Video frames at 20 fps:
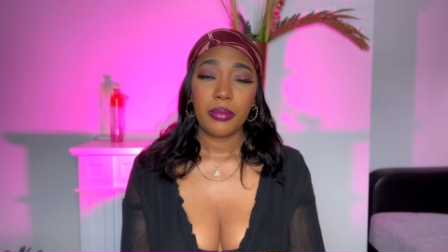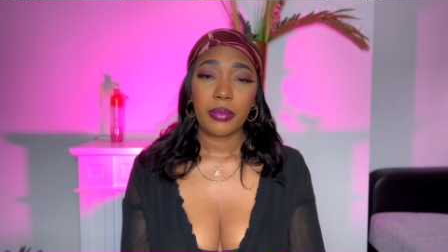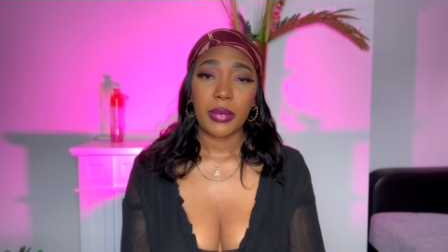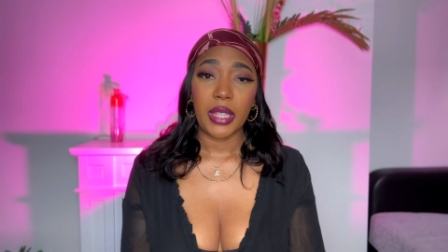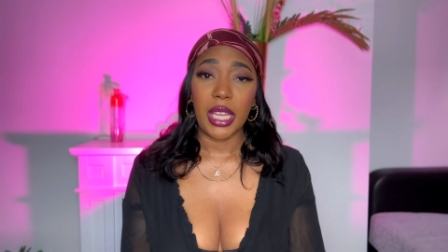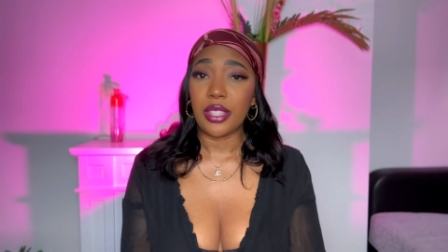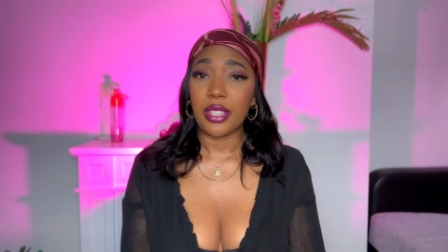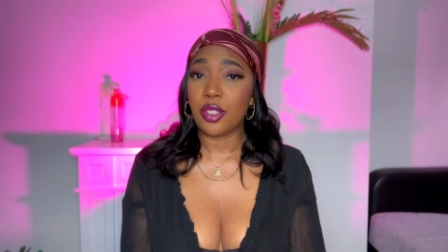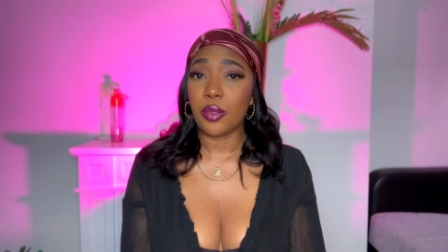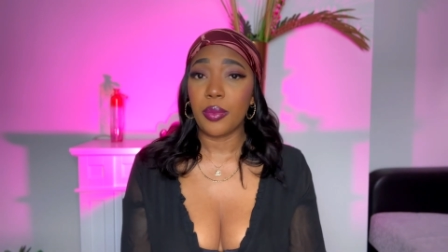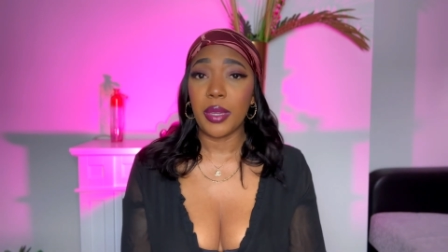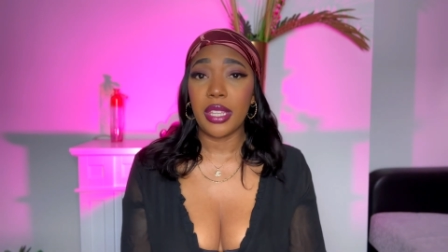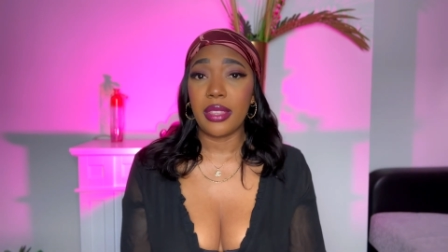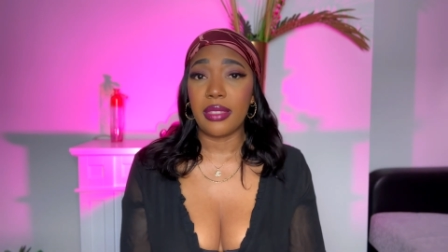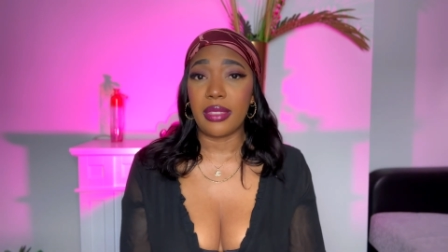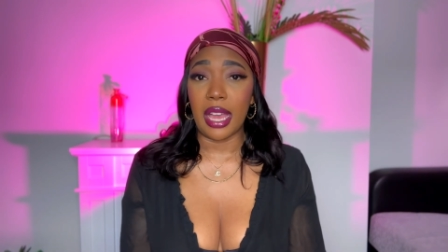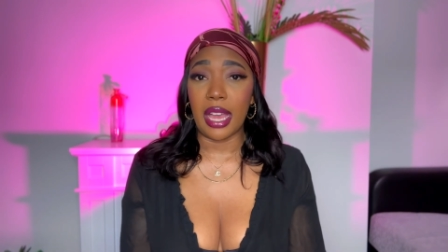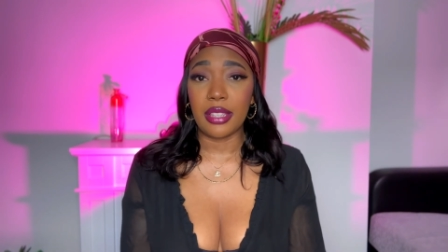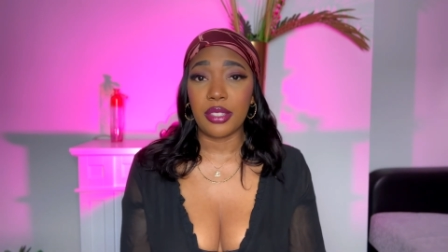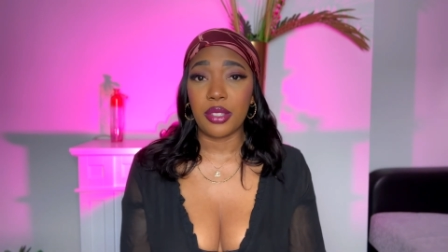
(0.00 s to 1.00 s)
And to me
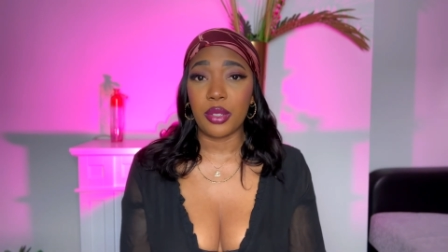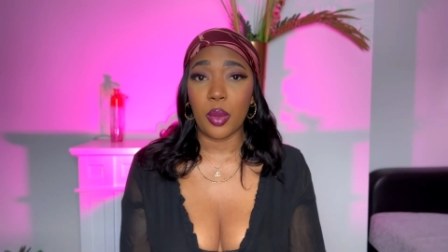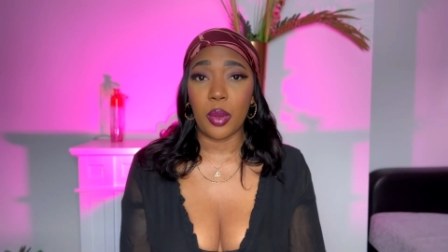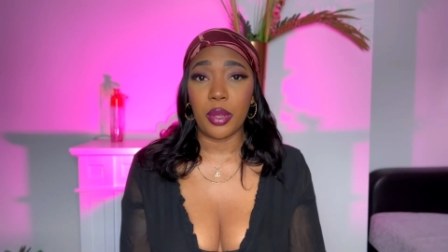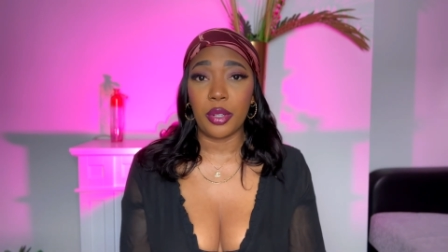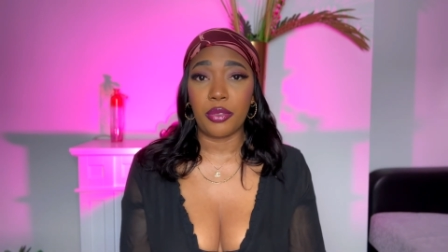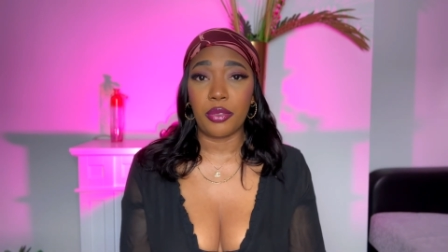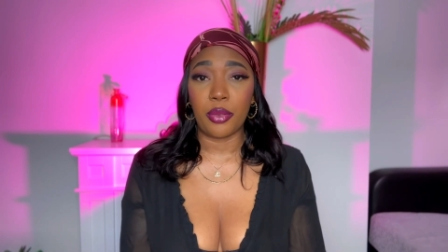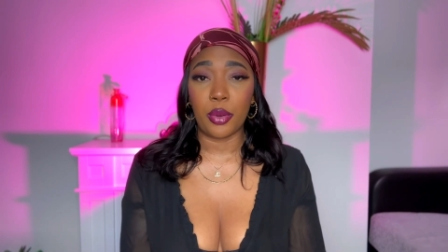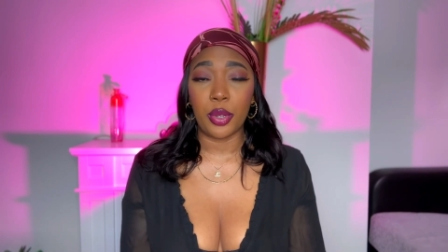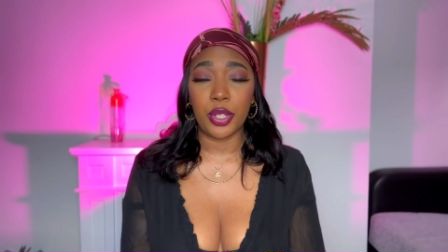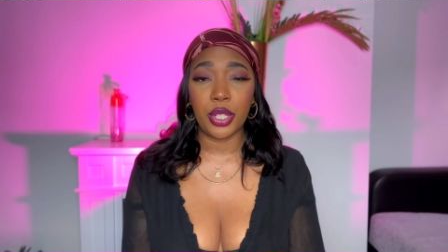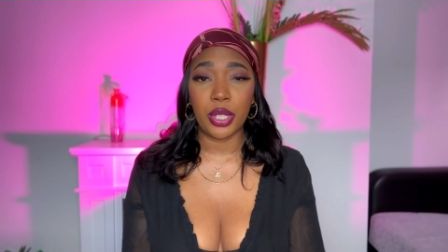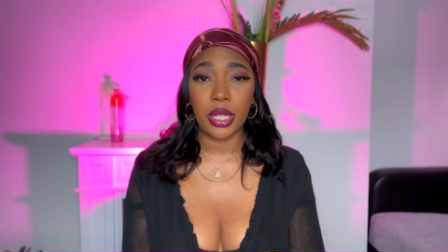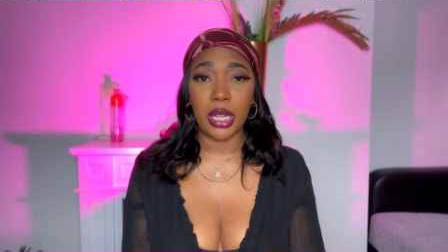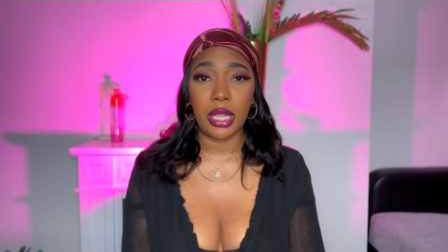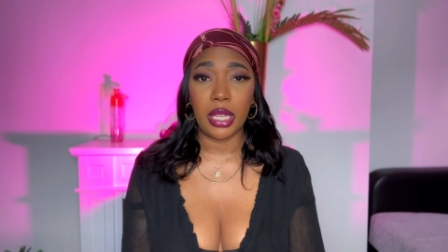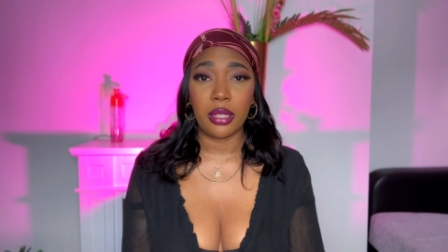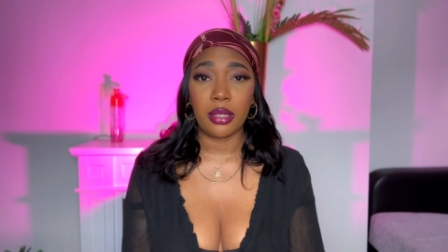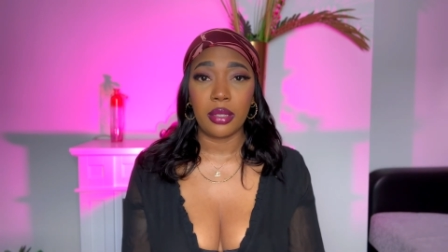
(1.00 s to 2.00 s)
that's so
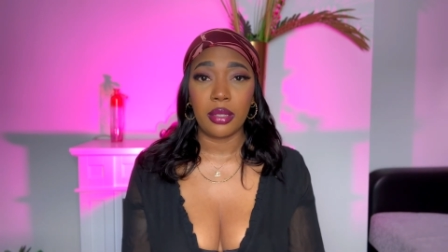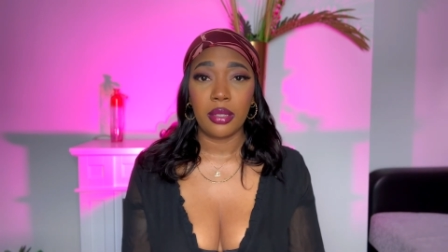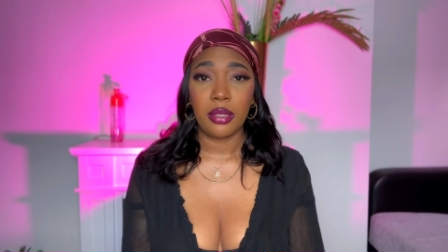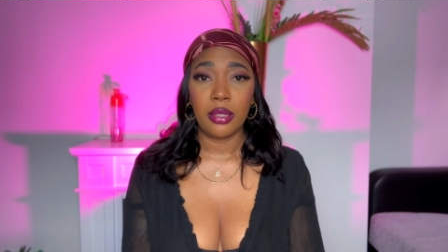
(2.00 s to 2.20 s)
unfortunate.